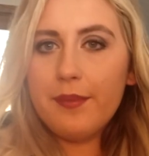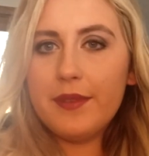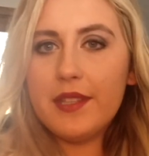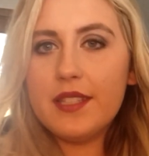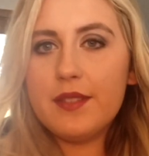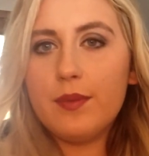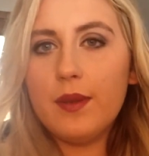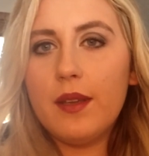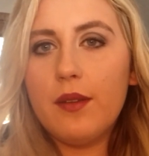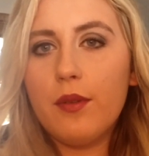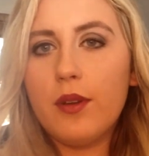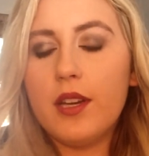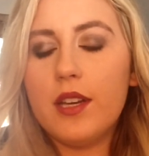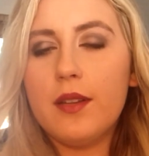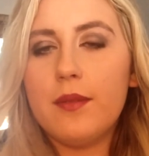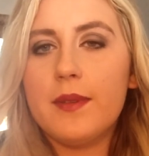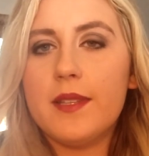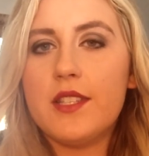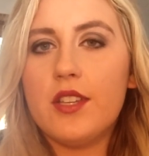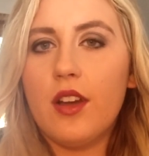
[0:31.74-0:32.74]
This week we're
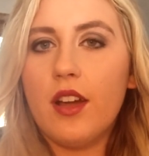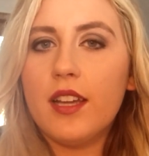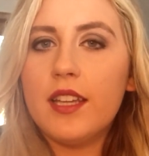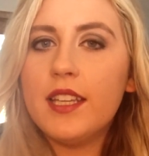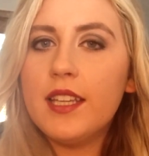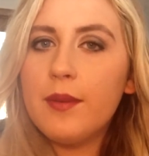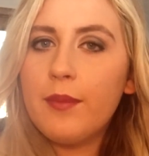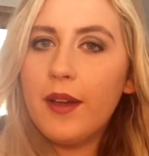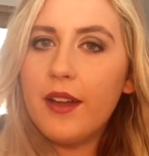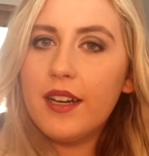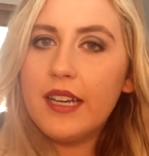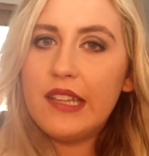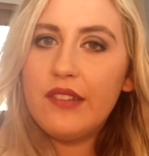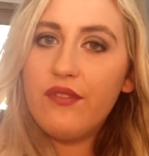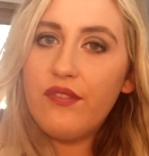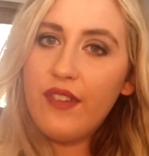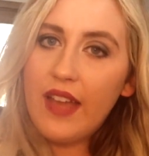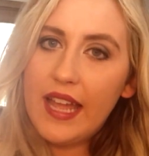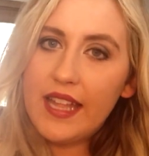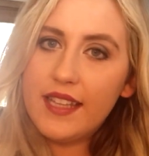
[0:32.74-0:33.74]
going to be talking about
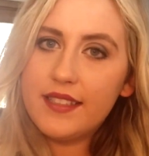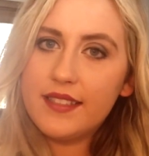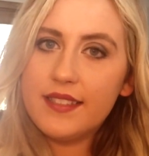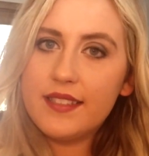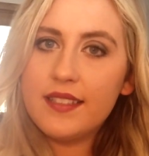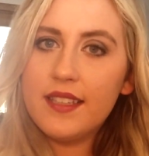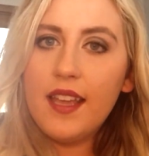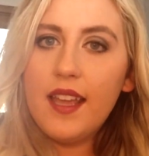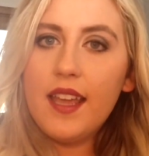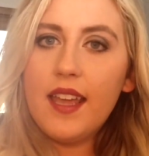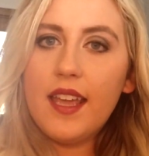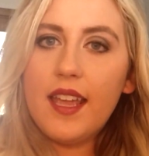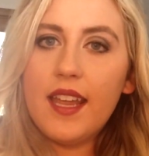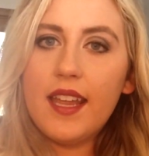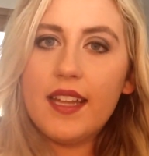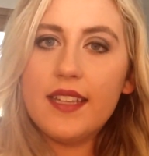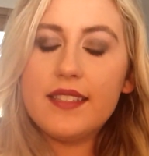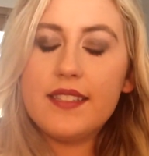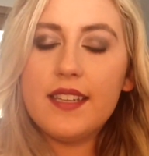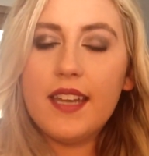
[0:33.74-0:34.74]
events,
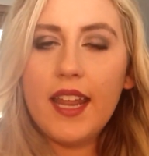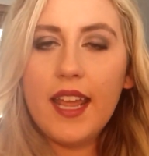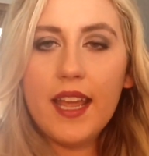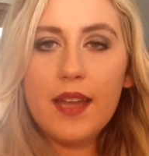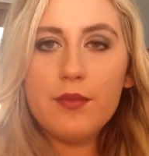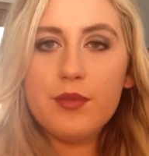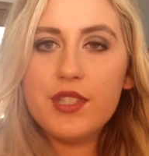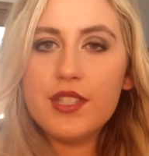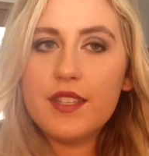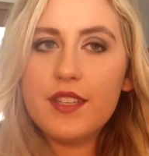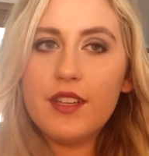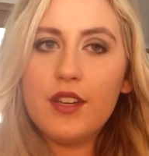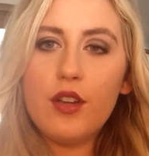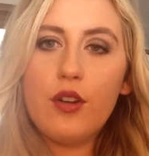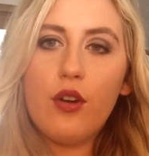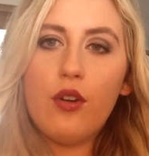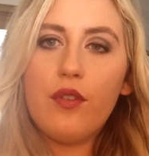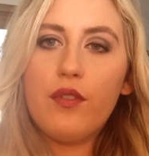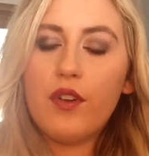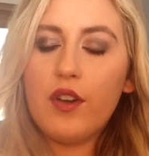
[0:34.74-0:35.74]
and today I'm just going to
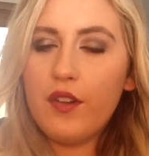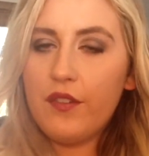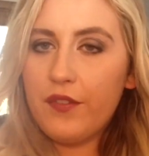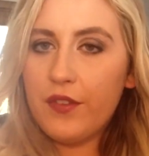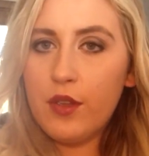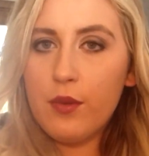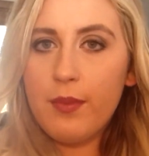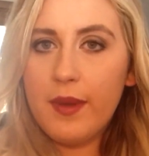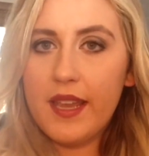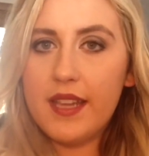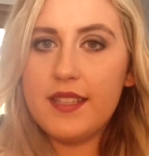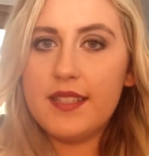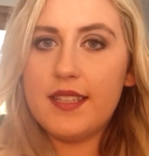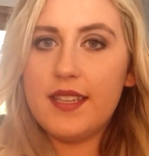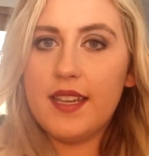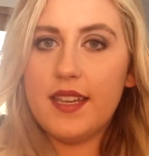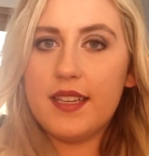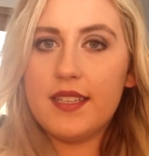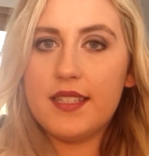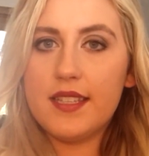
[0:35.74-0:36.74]
go over a few
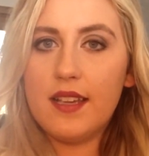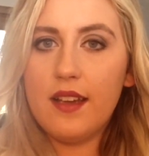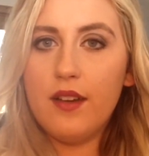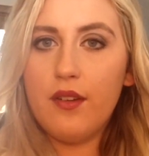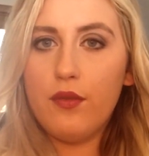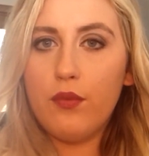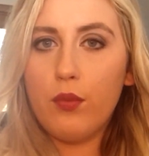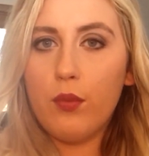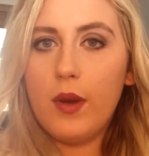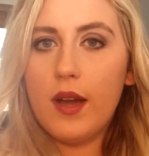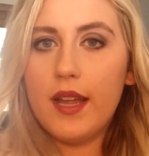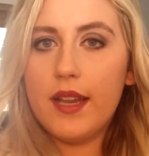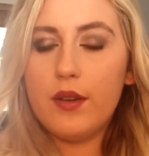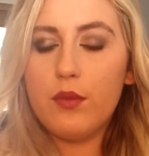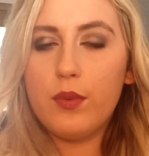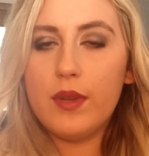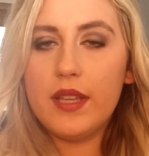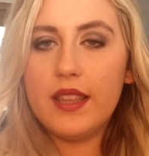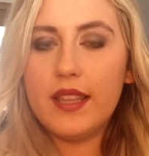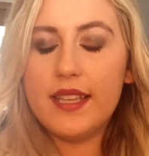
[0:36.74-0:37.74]
basics of
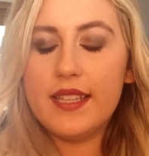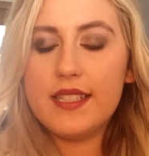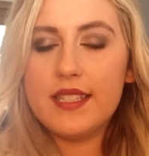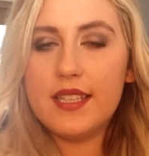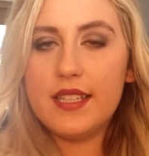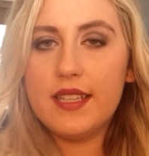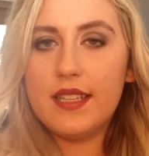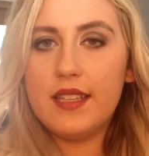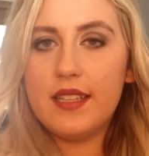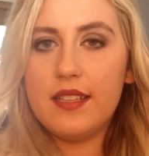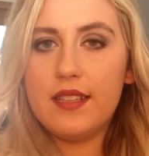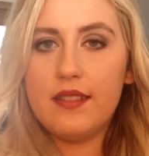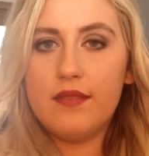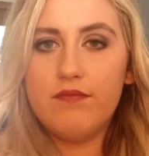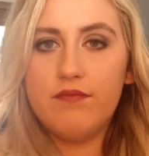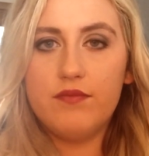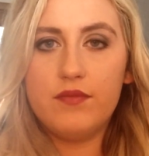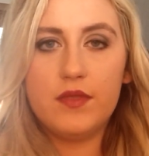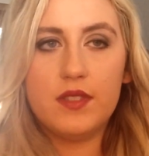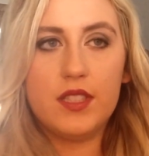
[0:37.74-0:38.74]
what we like to
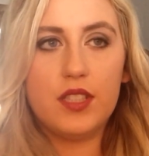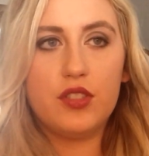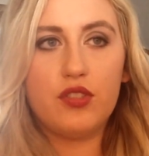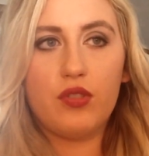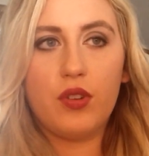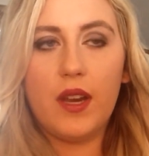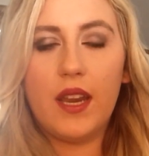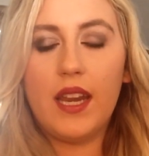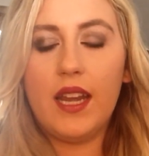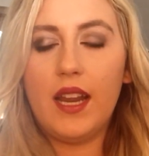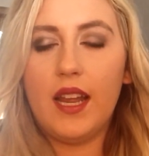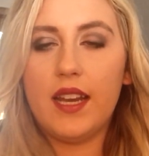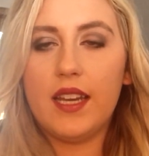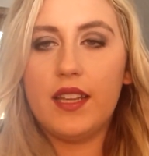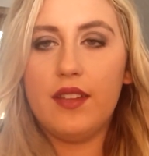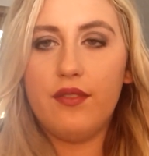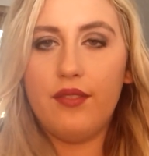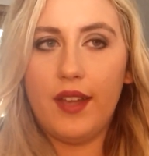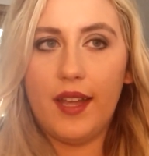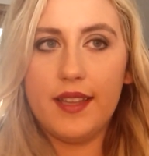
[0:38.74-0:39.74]
train on
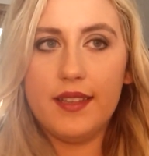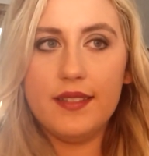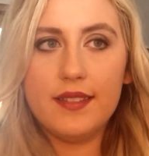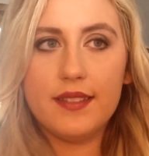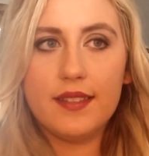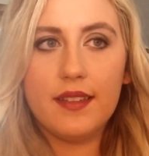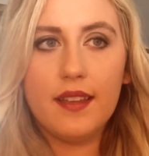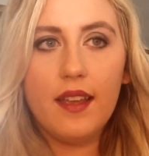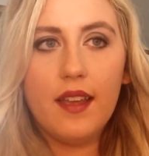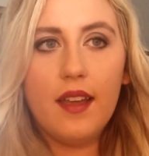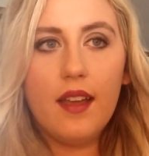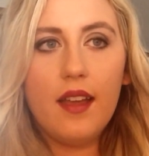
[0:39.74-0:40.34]
events.